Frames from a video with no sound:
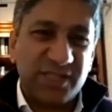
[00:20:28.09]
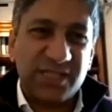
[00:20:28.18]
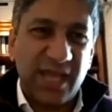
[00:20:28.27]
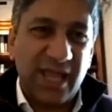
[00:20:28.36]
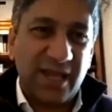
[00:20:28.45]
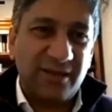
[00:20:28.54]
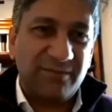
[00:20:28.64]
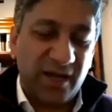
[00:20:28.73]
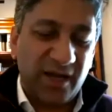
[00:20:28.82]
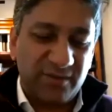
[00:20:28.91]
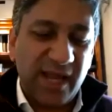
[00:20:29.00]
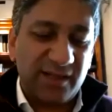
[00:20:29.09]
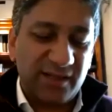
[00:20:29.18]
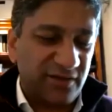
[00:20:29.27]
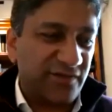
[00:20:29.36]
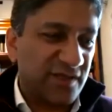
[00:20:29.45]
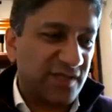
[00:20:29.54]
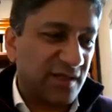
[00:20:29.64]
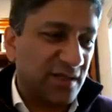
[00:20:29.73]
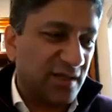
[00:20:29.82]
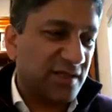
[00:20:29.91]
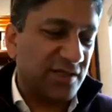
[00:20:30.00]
state either mentally or physically.